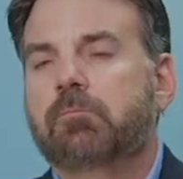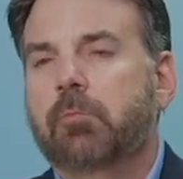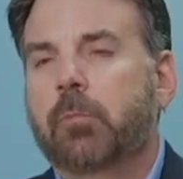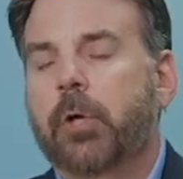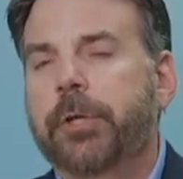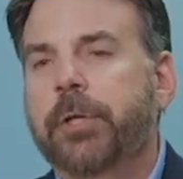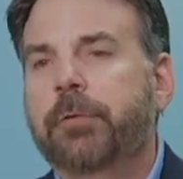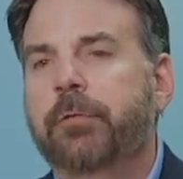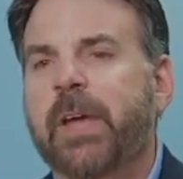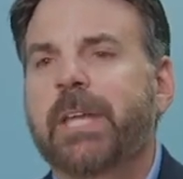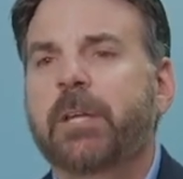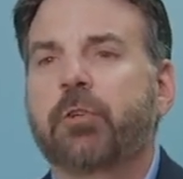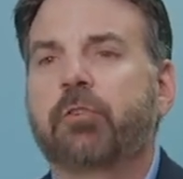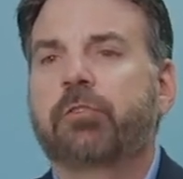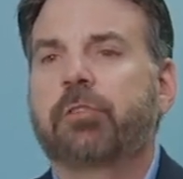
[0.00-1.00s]
Well, the
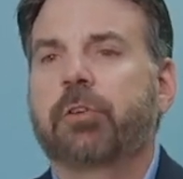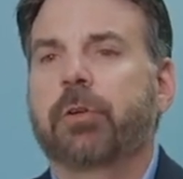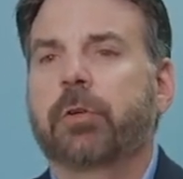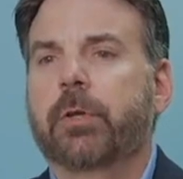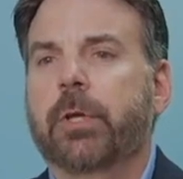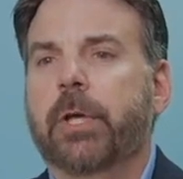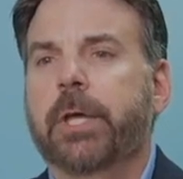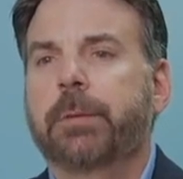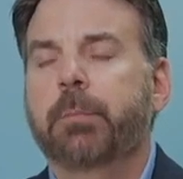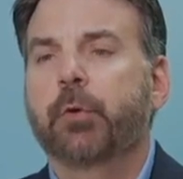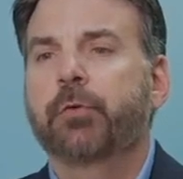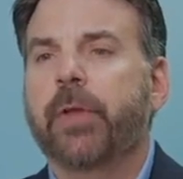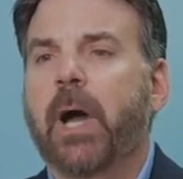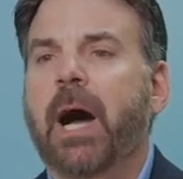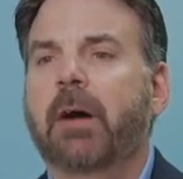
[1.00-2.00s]
advantage and
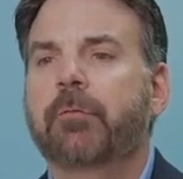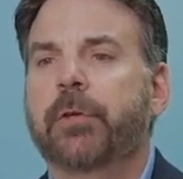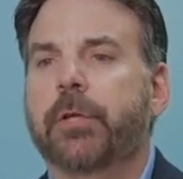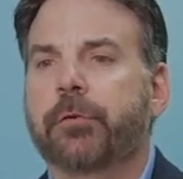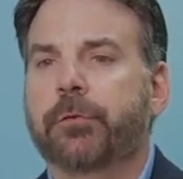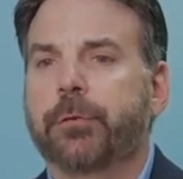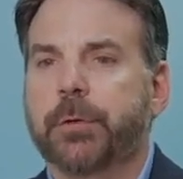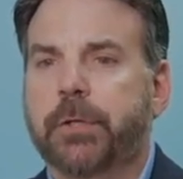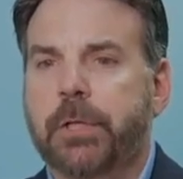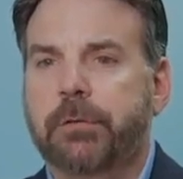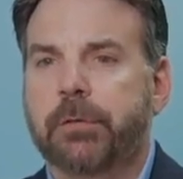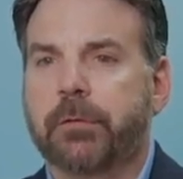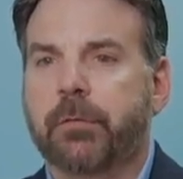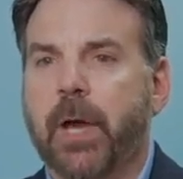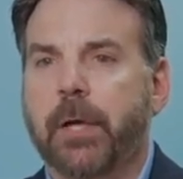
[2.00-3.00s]
most obvious
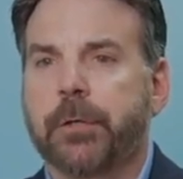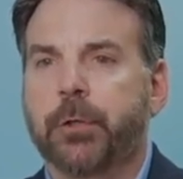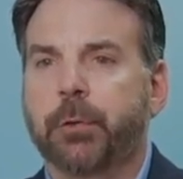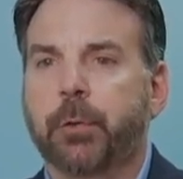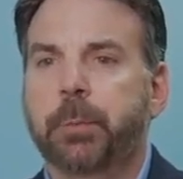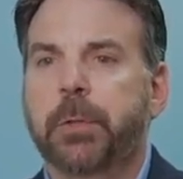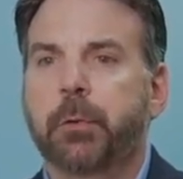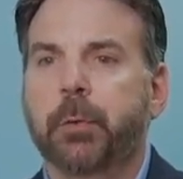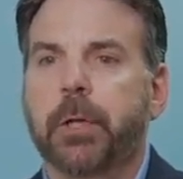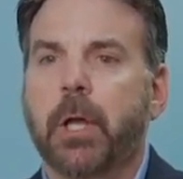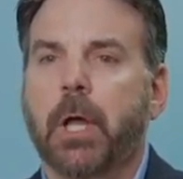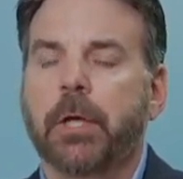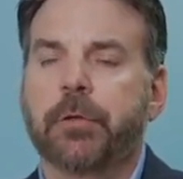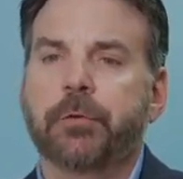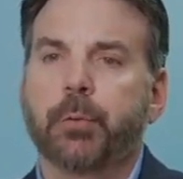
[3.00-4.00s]
strategic value will be
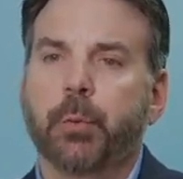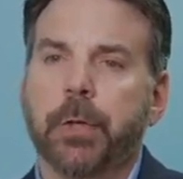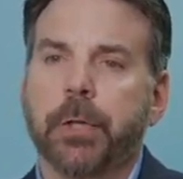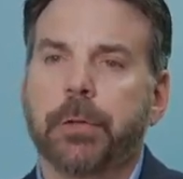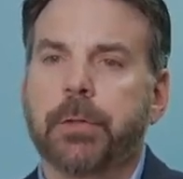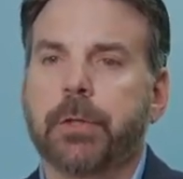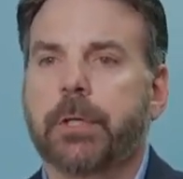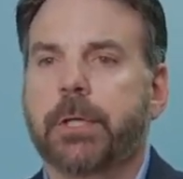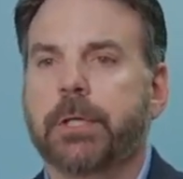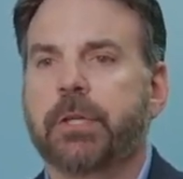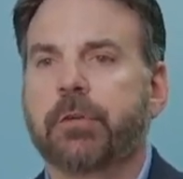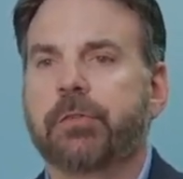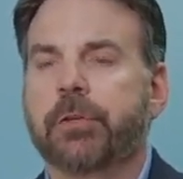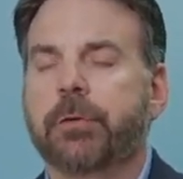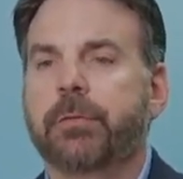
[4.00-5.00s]
realized with the
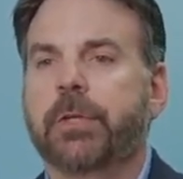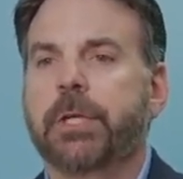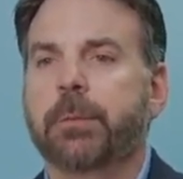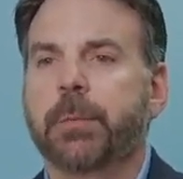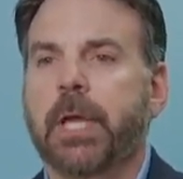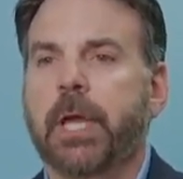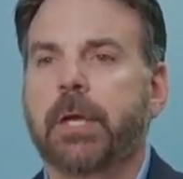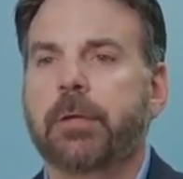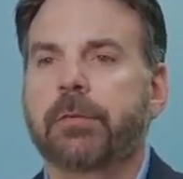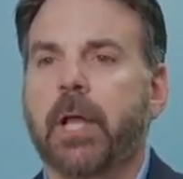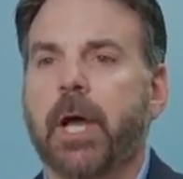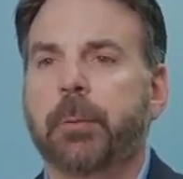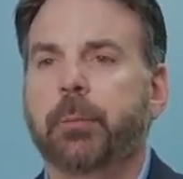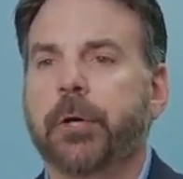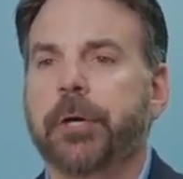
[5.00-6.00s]
addition of DMK's
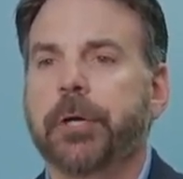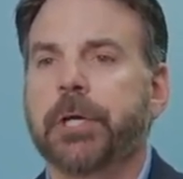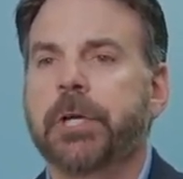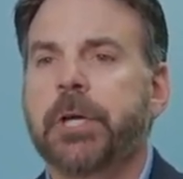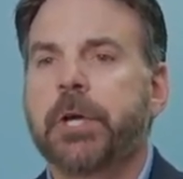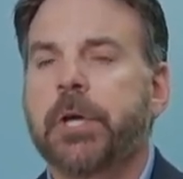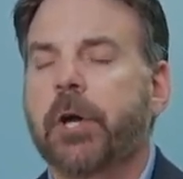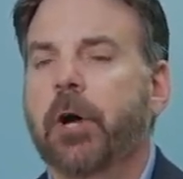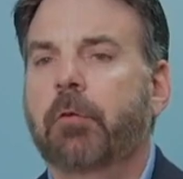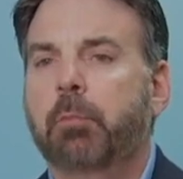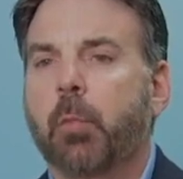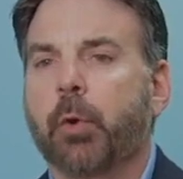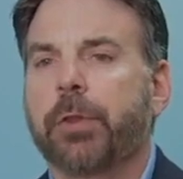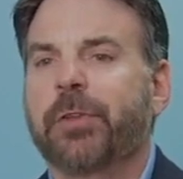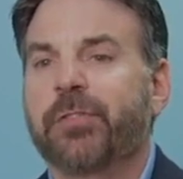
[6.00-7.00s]
library of
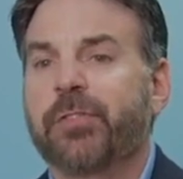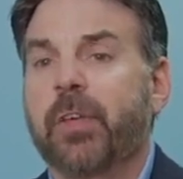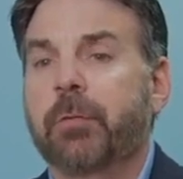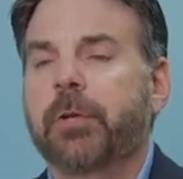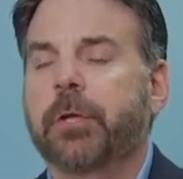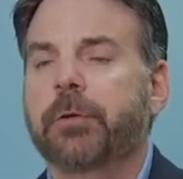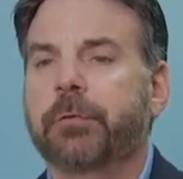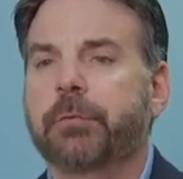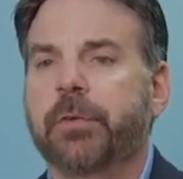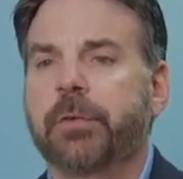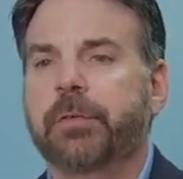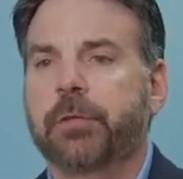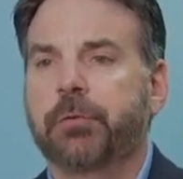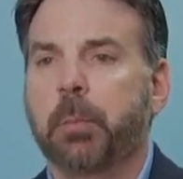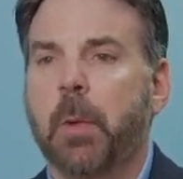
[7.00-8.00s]
more than
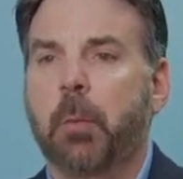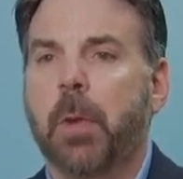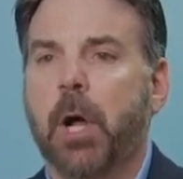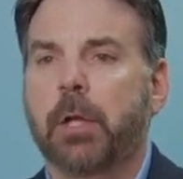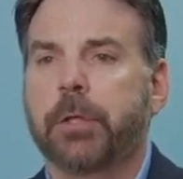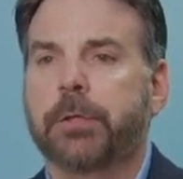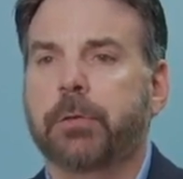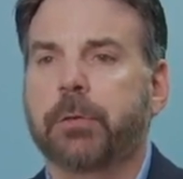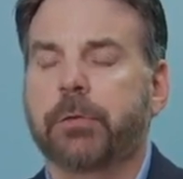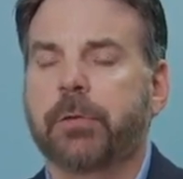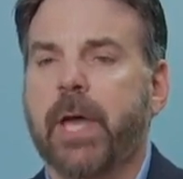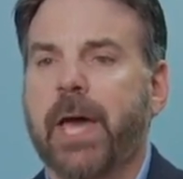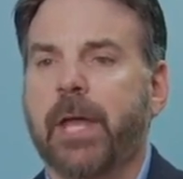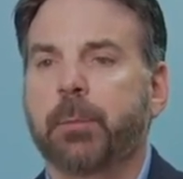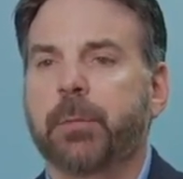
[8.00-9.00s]
750 small molecules to
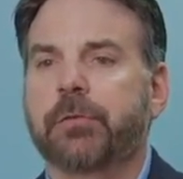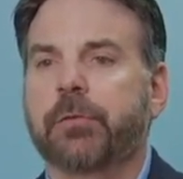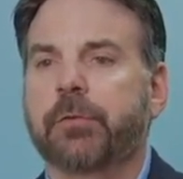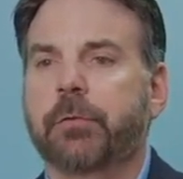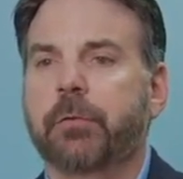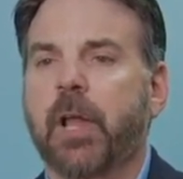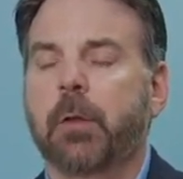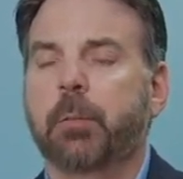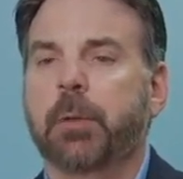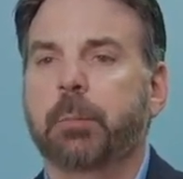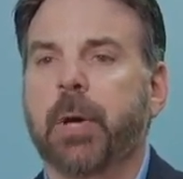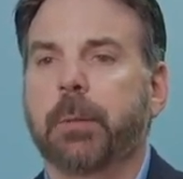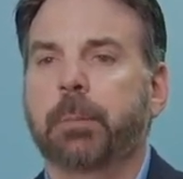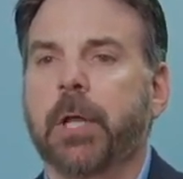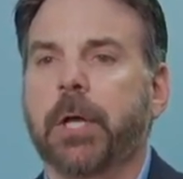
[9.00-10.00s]
Adamis's development
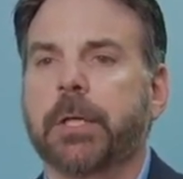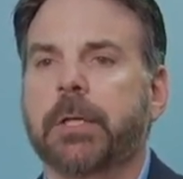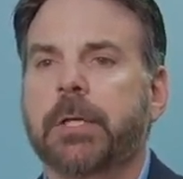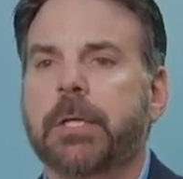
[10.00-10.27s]
pipeline.